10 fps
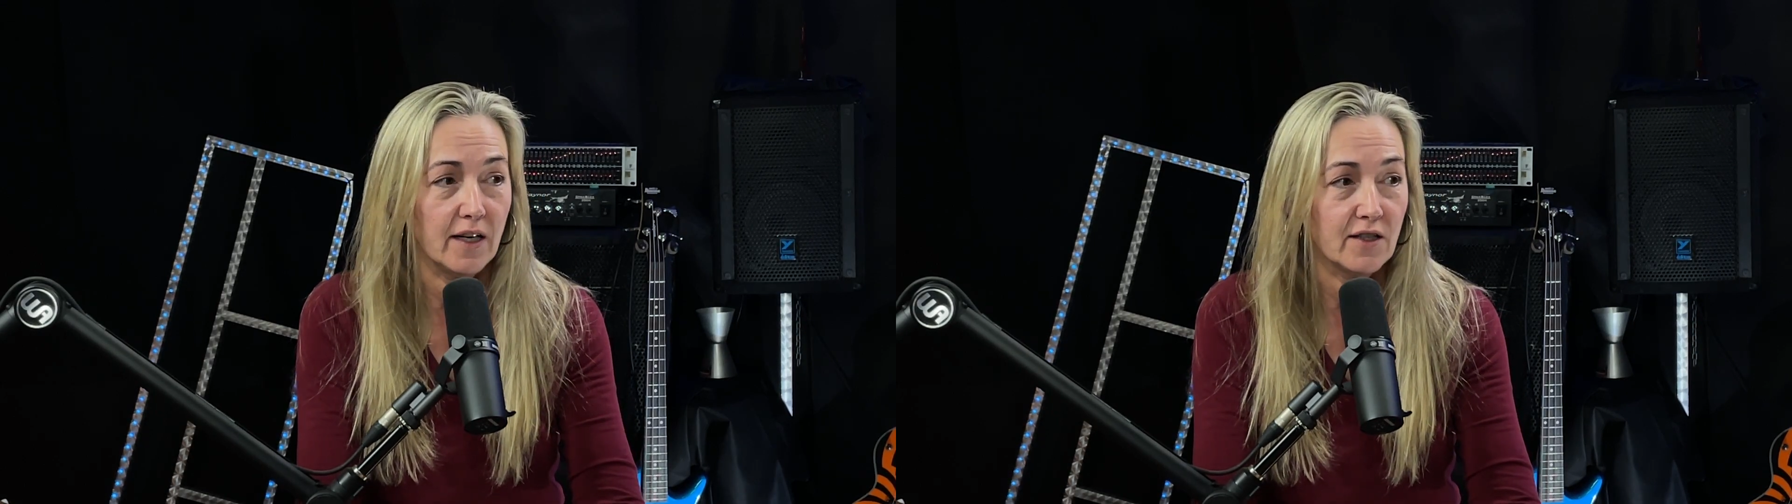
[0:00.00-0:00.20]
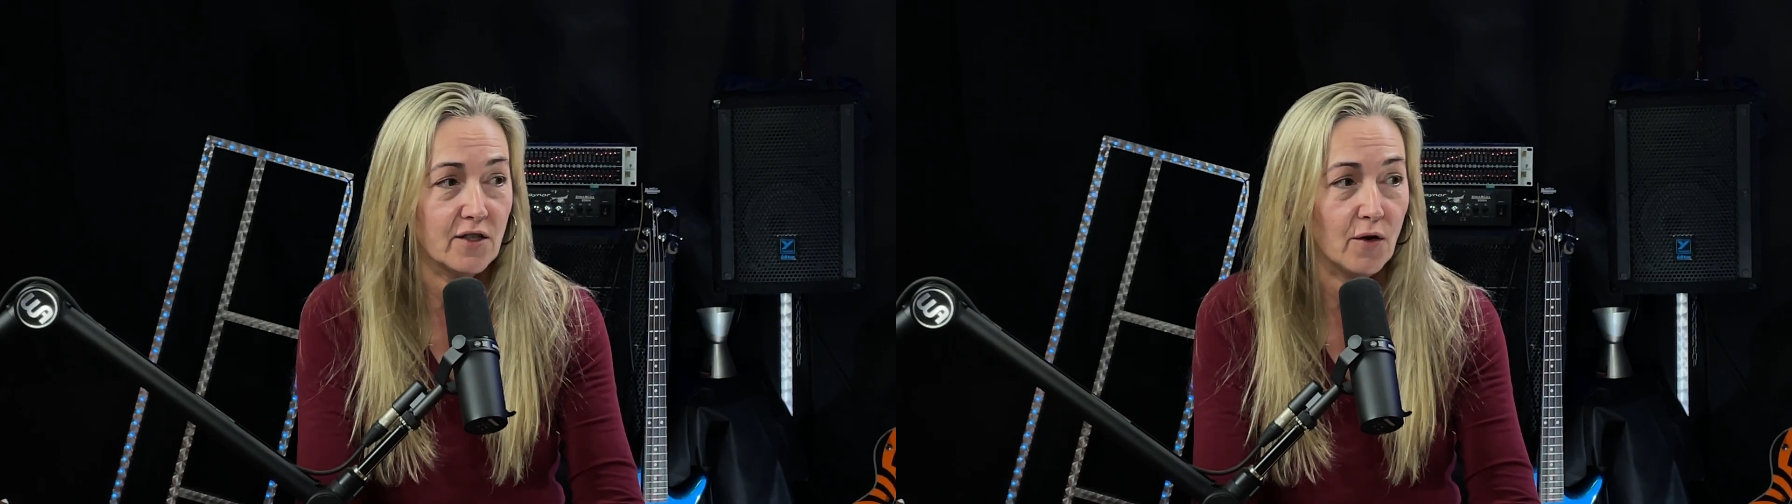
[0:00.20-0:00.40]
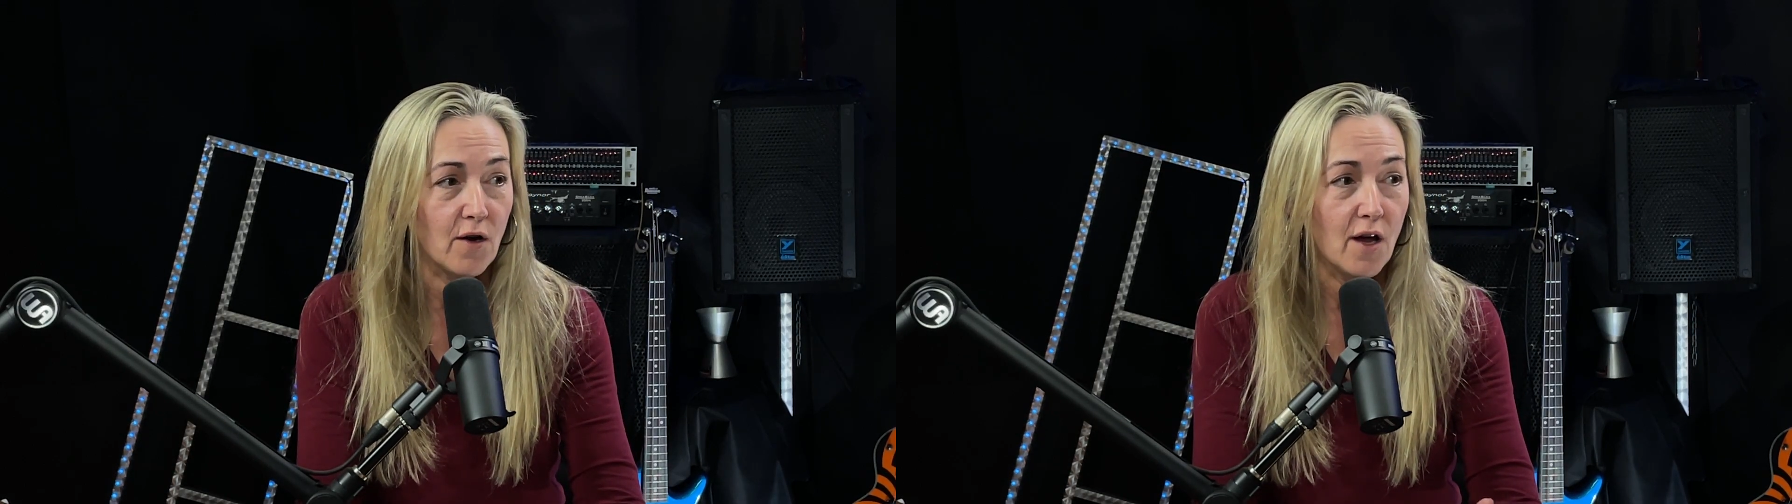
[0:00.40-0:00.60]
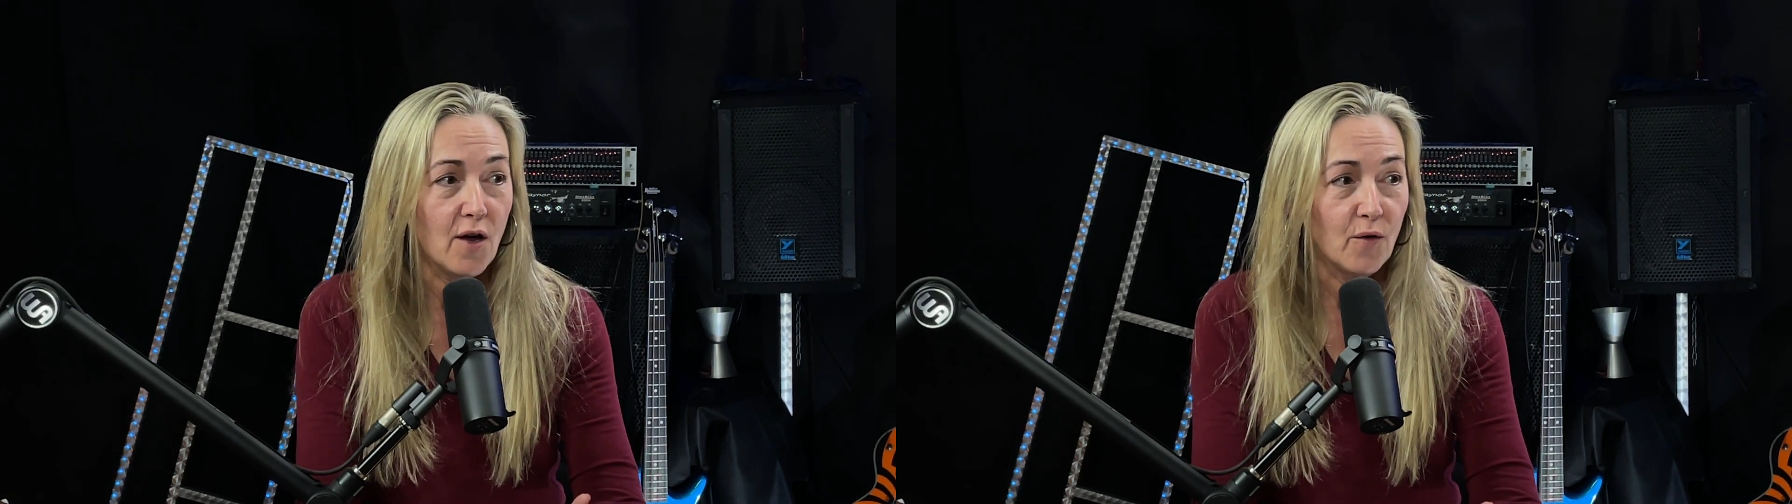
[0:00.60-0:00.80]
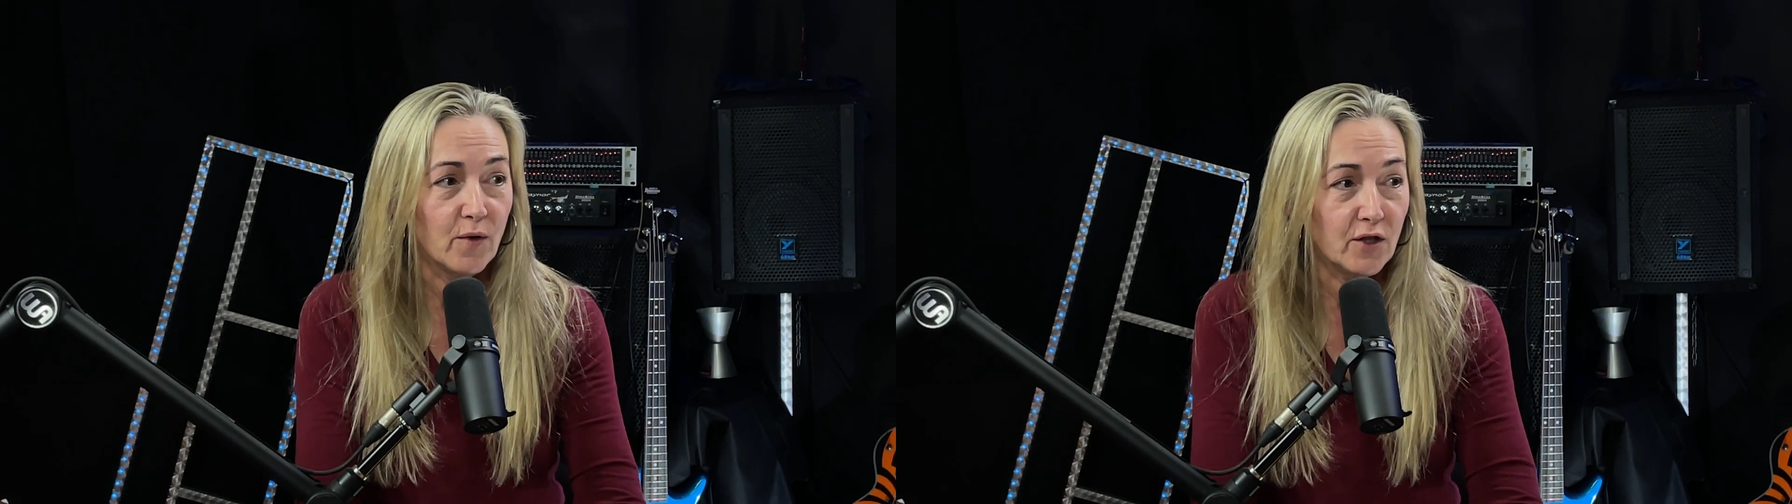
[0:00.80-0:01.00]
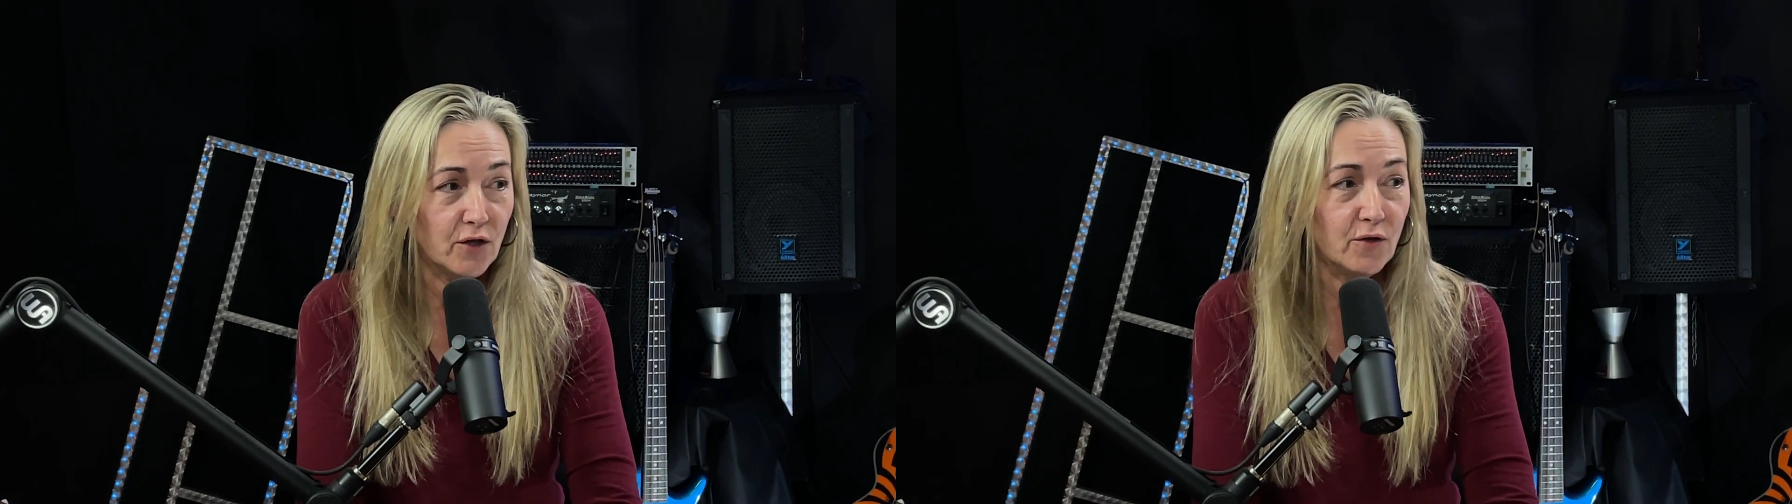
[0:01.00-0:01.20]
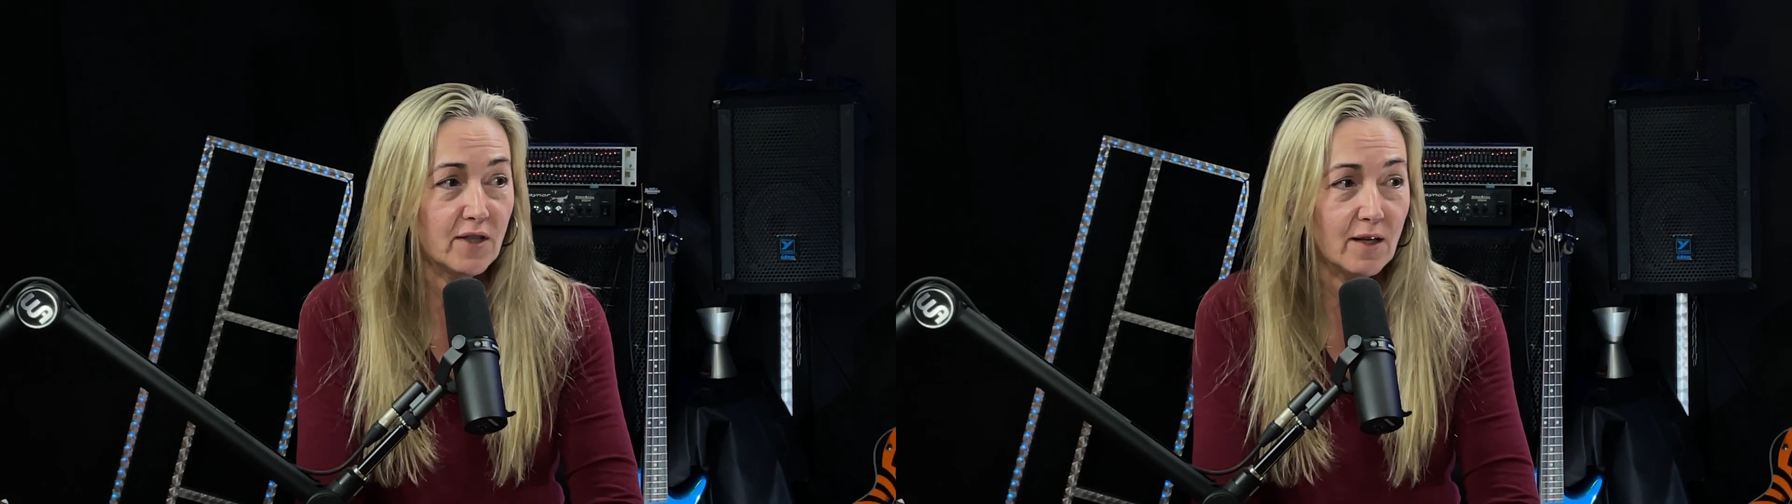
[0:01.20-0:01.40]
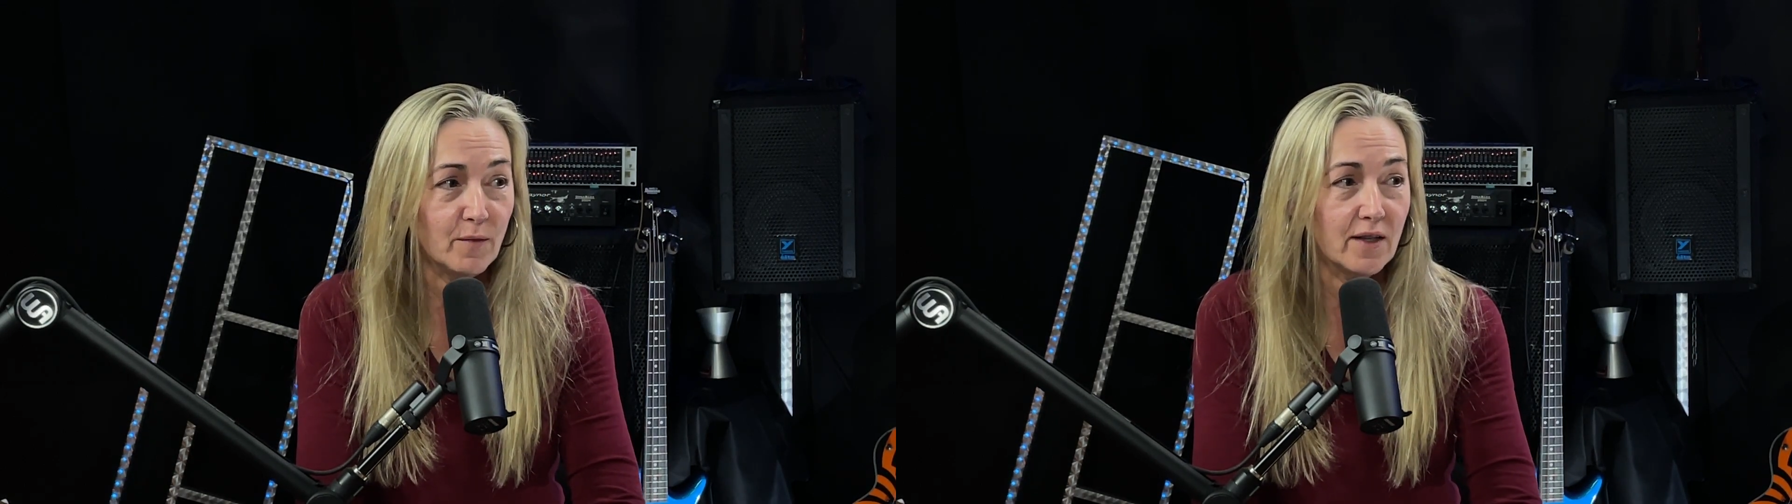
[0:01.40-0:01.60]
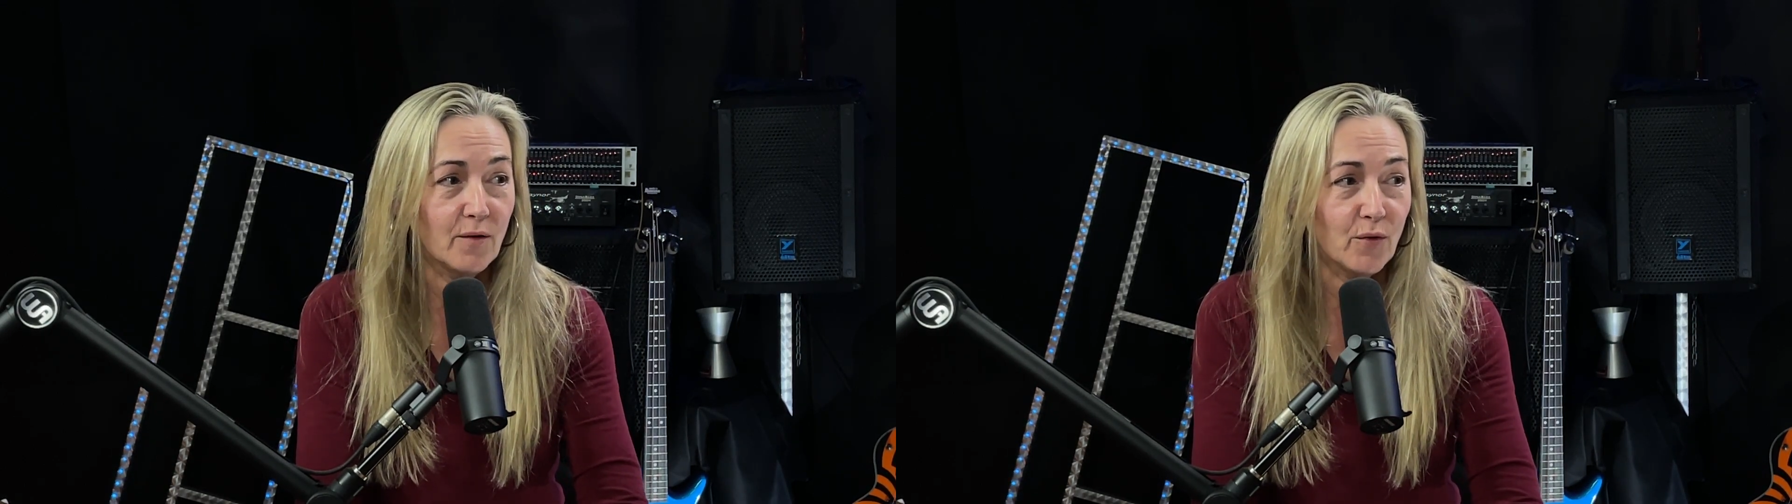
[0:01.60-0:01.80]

And right. so when you tell me that